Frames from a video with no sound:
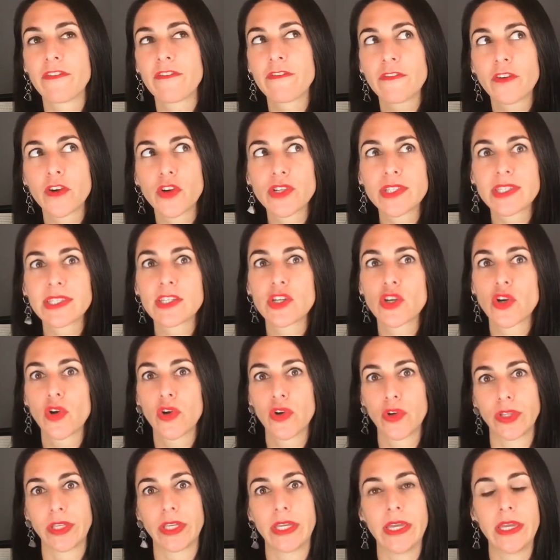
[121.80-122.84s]
first
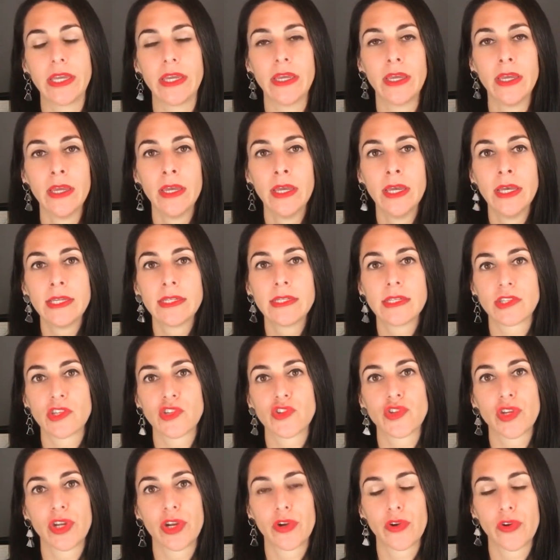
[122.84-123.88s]
early
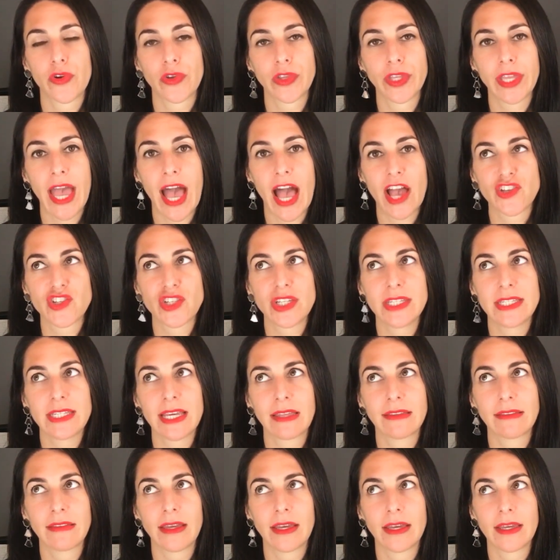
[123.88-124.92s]
decision and early action
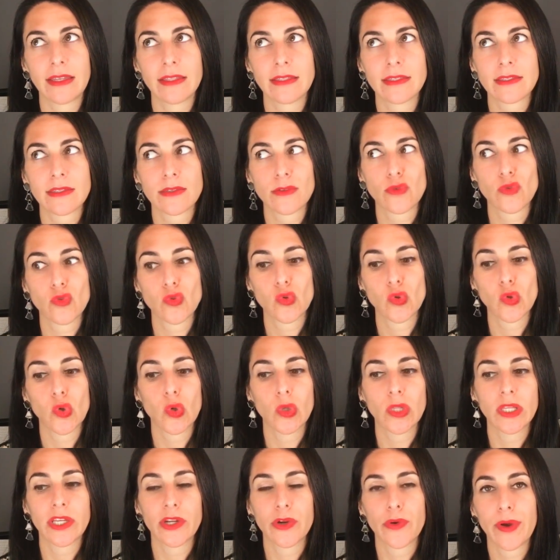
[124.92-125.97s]
deadlines
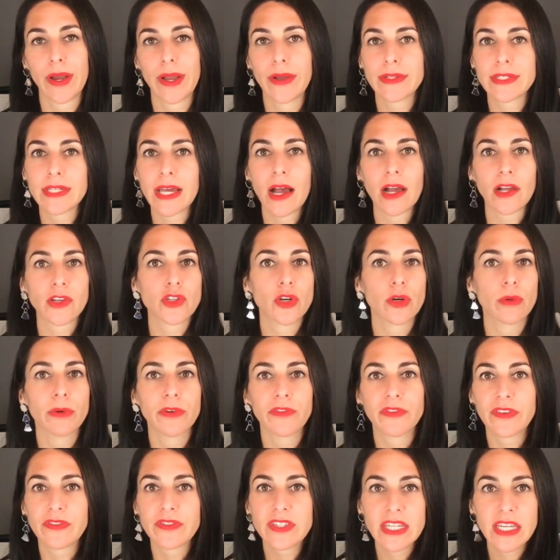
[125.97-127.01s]
roll in around October
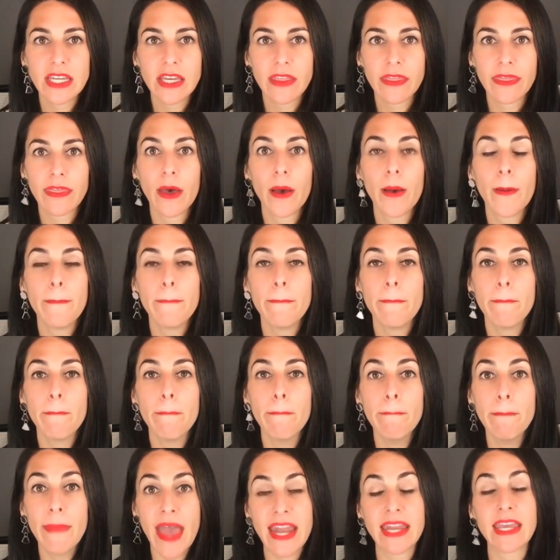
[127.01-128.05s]
15th.
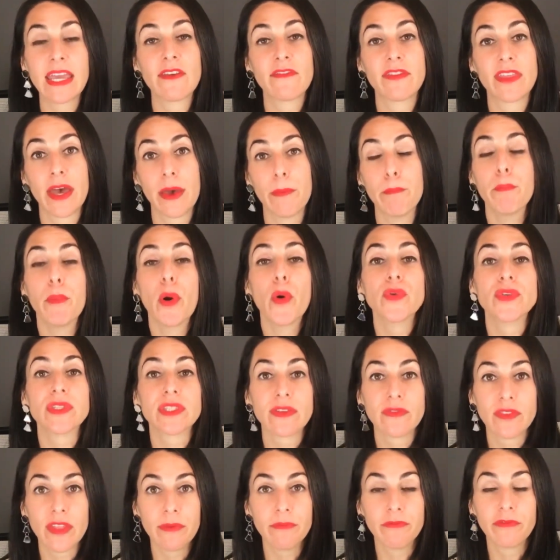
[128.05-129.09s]
Many of them, most
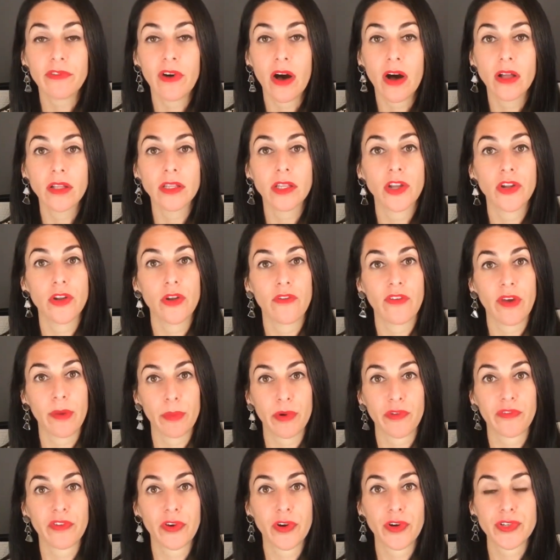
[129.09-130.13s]
of them fall on
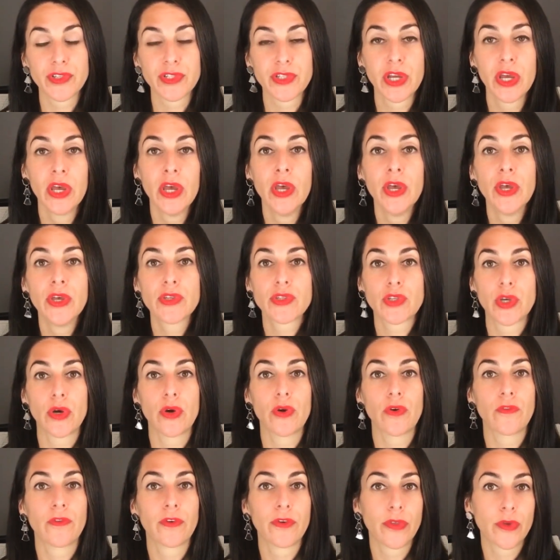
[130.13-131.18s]
November 1st.
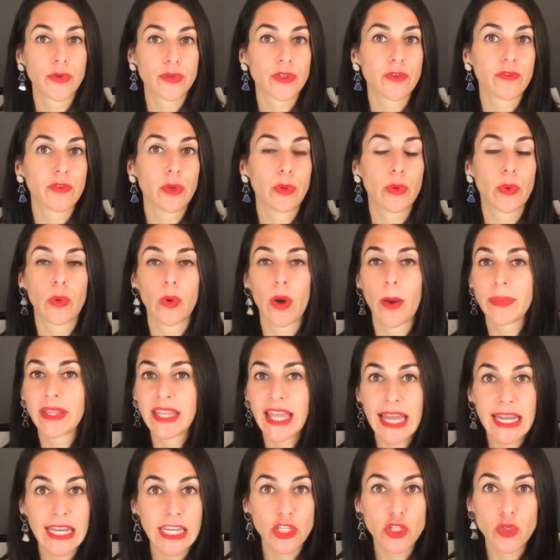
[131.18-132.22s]
So for those of you who are
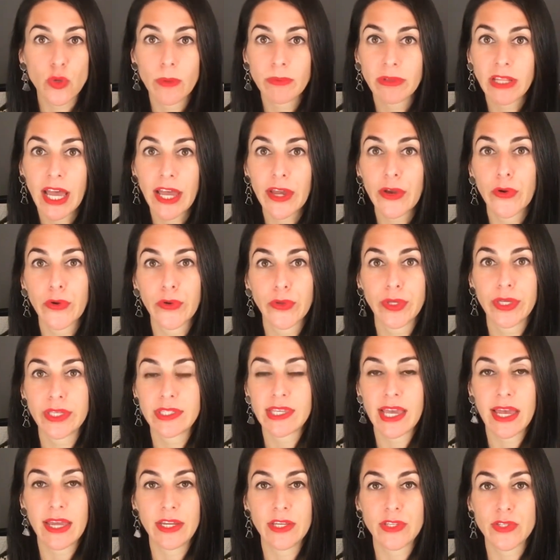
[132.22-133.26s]
planning to apply early
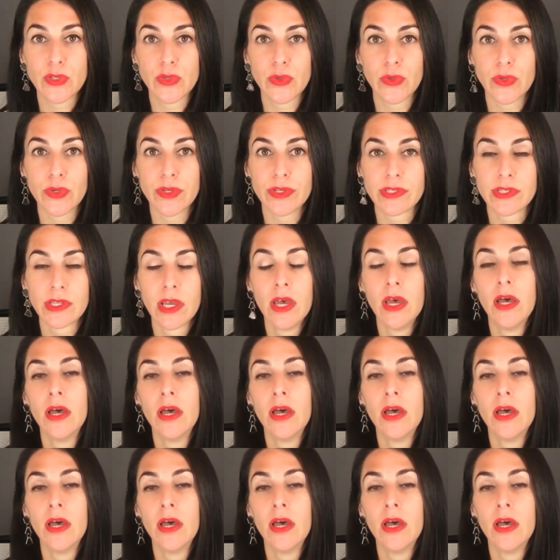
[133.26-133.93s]
to any schools,